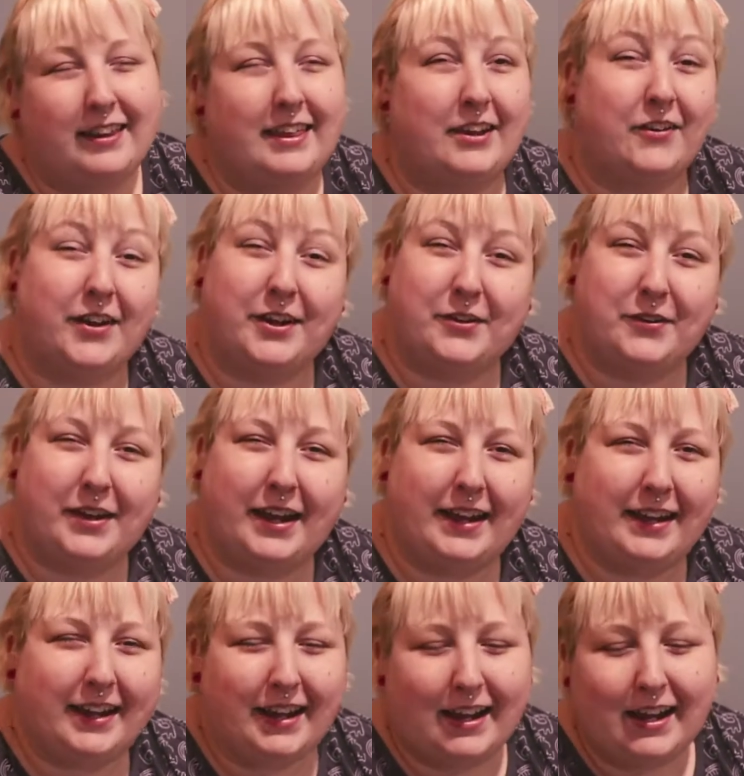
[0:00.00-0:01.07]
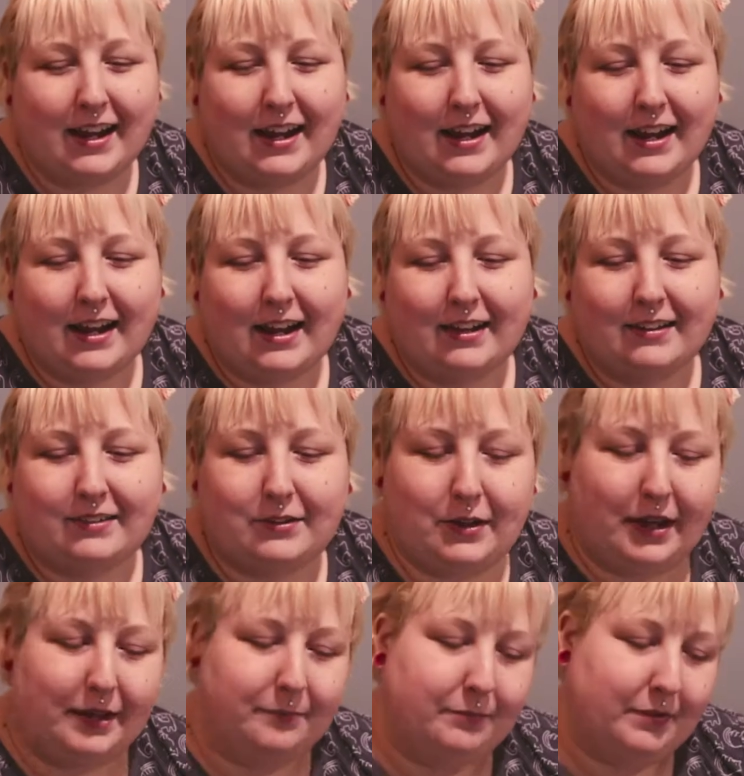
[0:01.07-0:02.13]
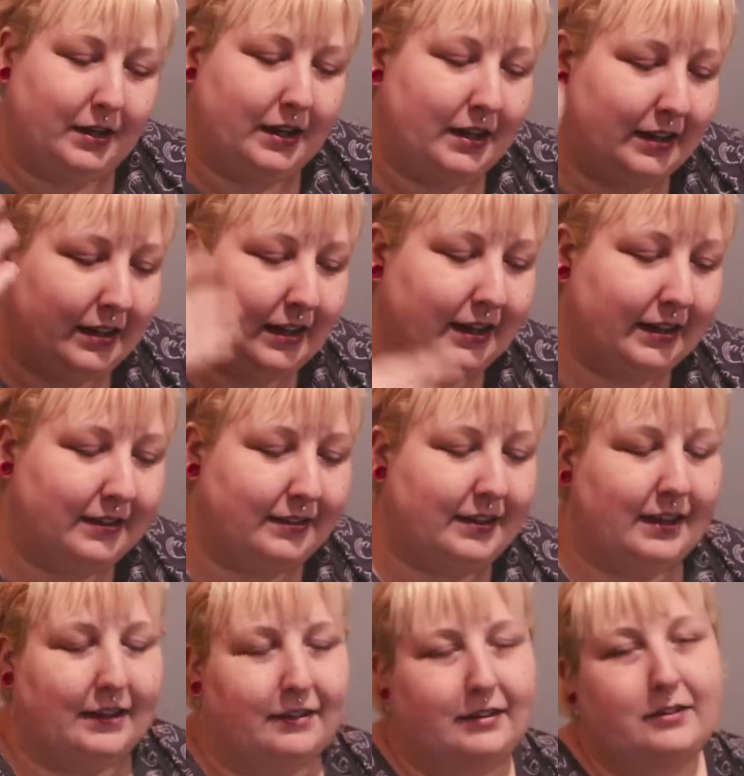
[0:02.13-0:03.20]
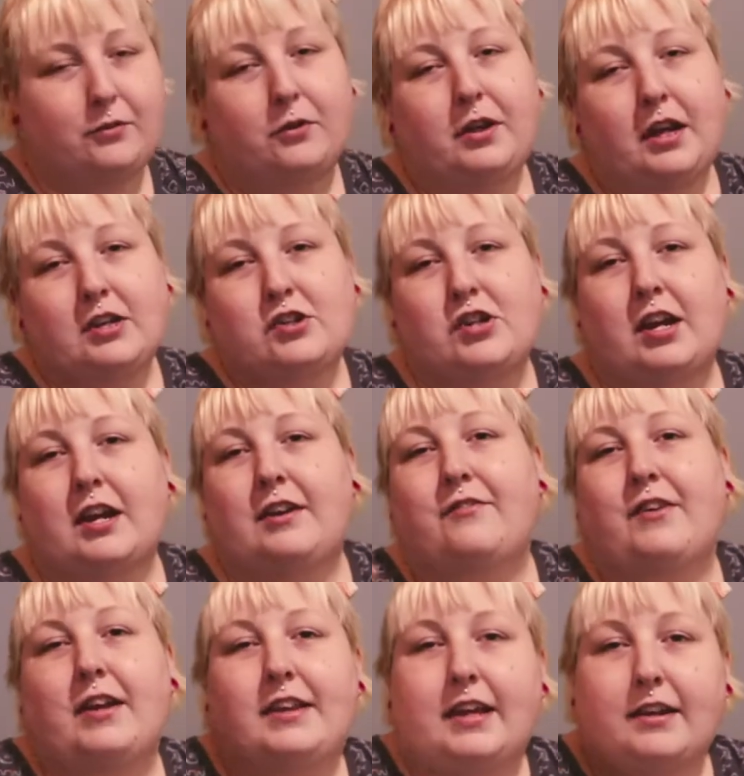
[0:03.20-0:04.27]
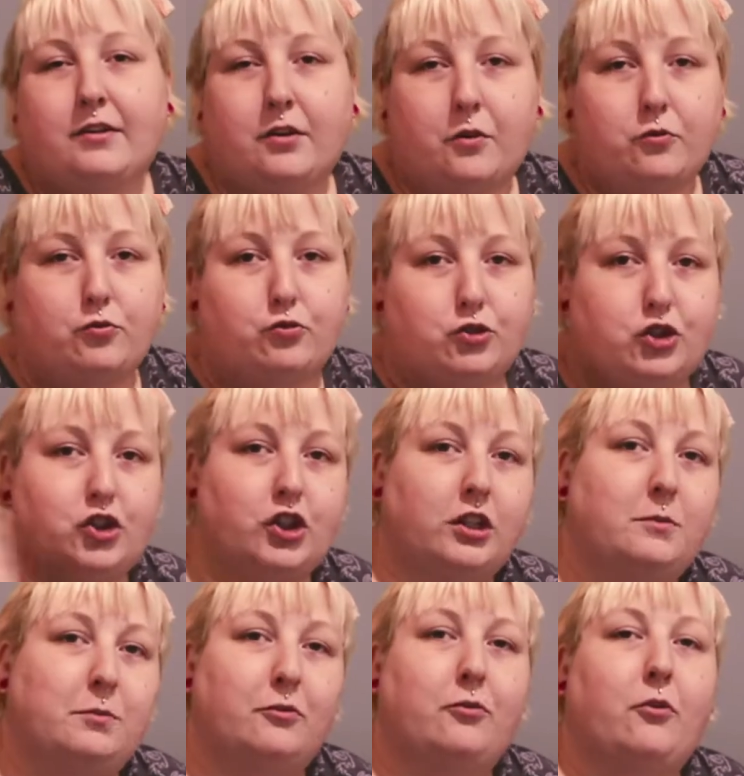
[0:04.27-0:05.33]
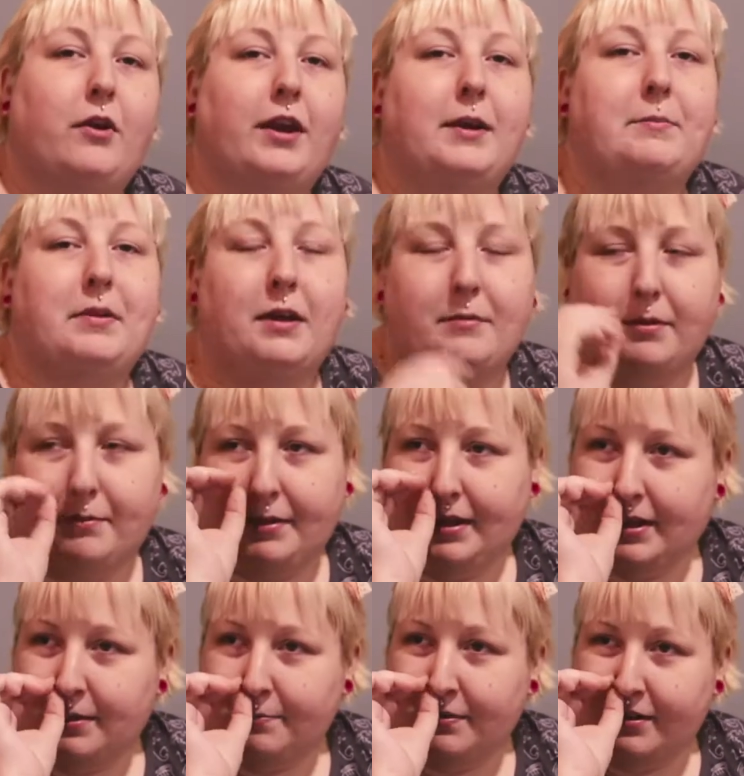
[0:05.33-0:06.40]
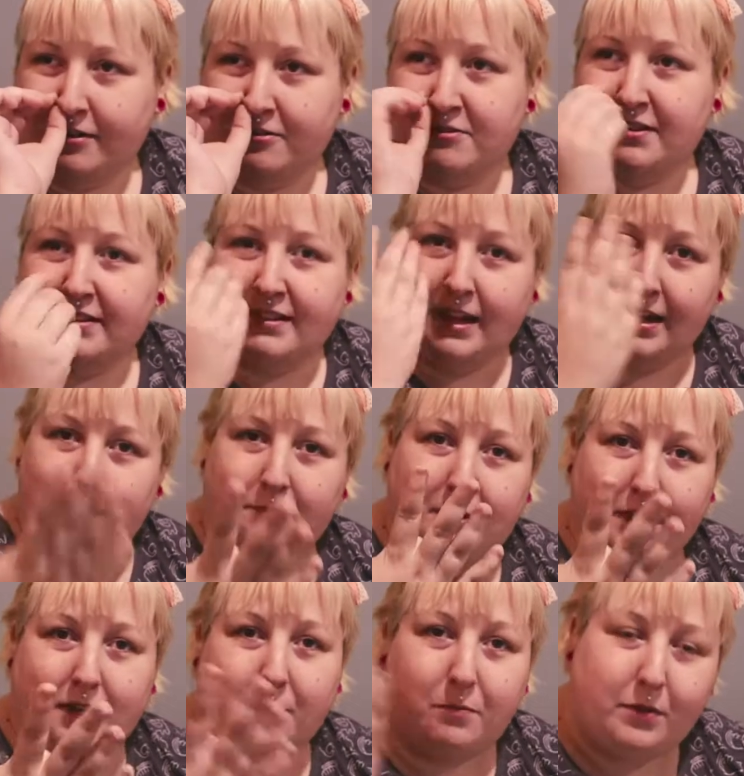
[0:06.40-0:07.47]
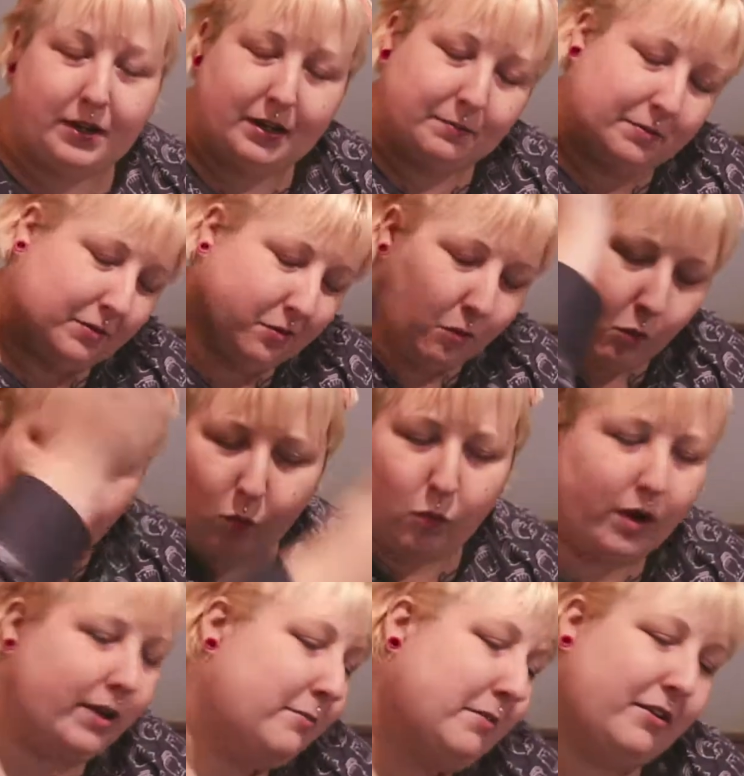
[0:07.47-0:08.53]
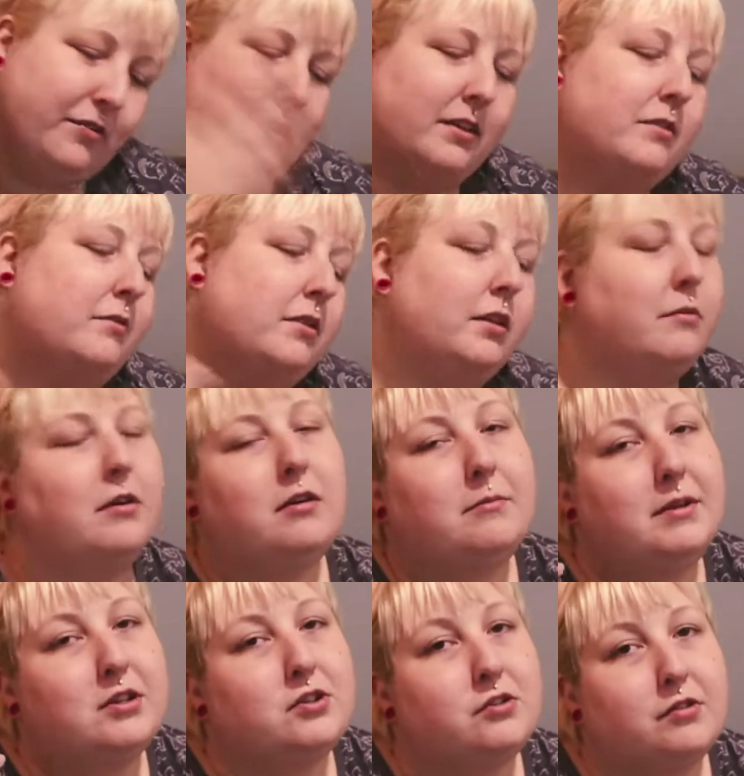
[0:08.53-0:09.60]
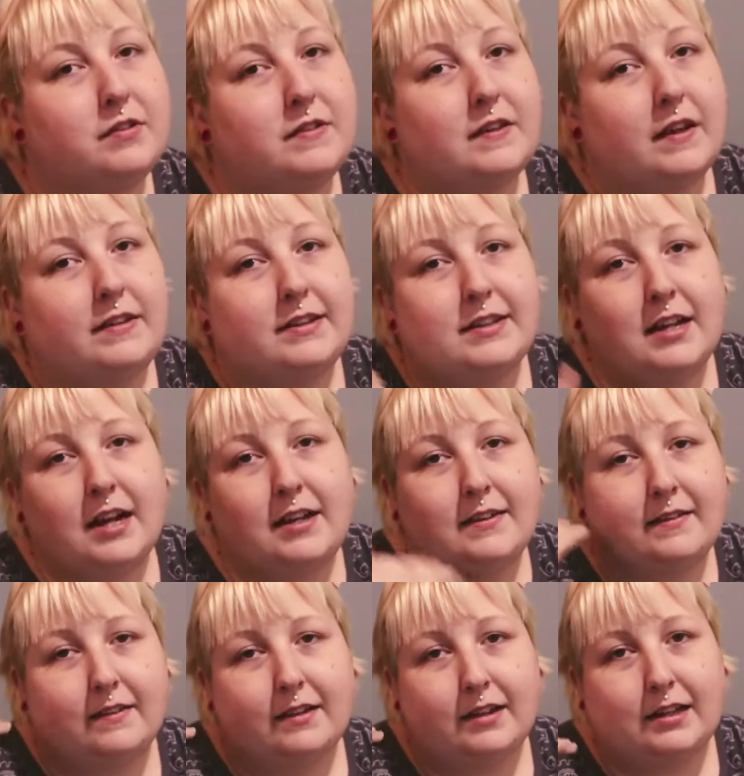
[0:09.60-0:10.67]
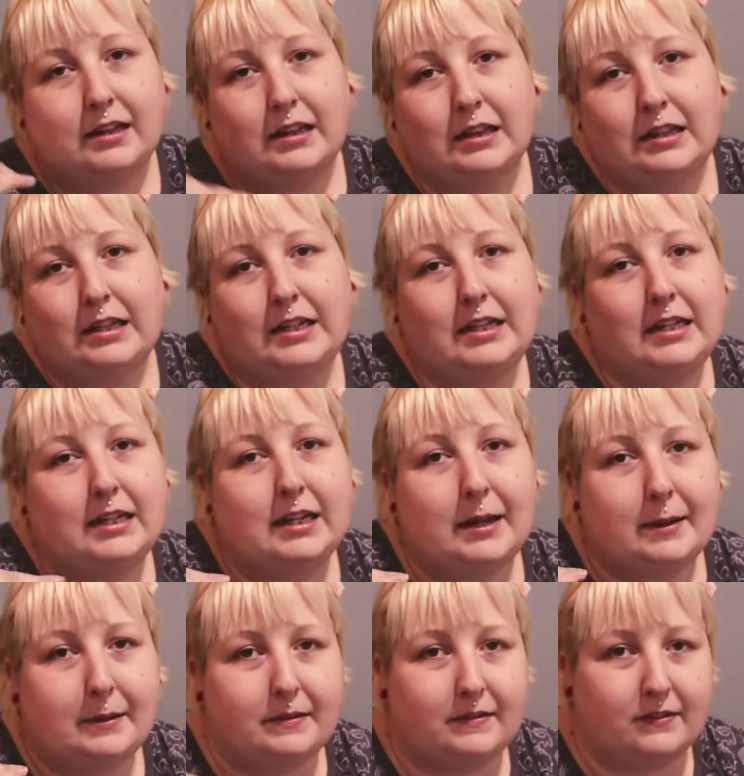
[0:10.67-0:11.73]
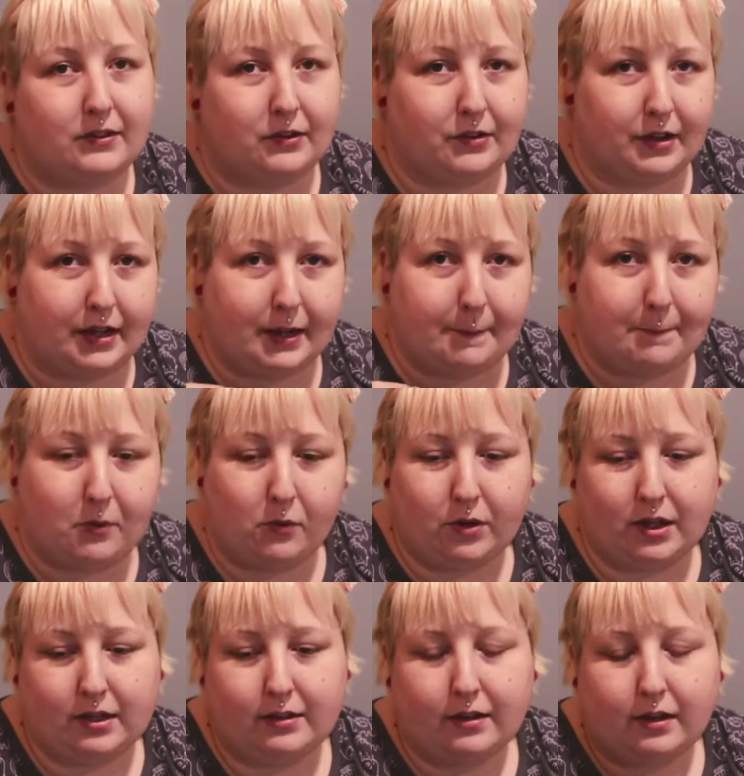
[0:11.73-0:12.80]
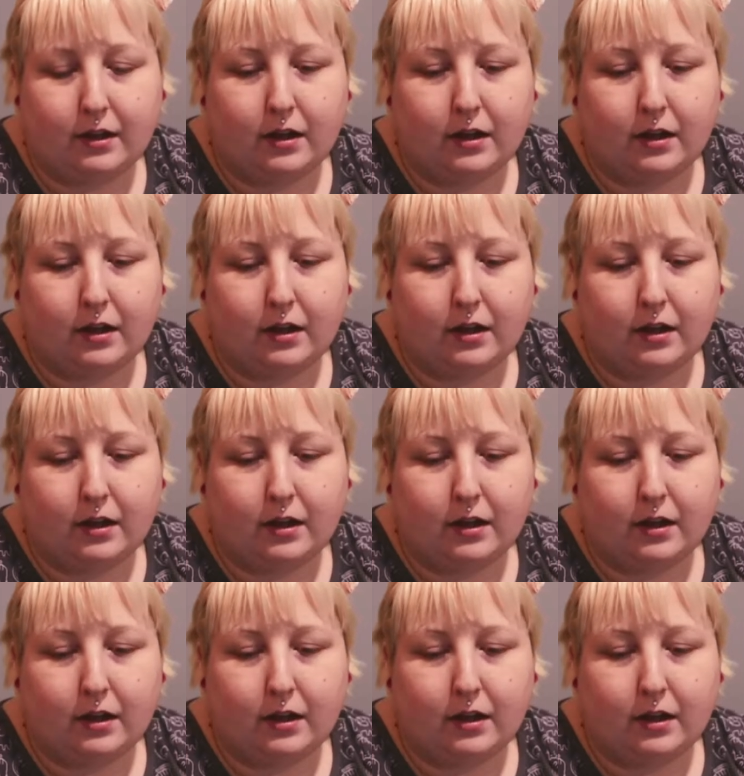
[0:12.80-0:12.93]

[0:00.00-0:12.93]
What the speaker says: There I go again. So I exfoliate, shave, and then just before I apply my makeup, I always take a makeup wipe my face really well, make sure it's a nice, clean starting point.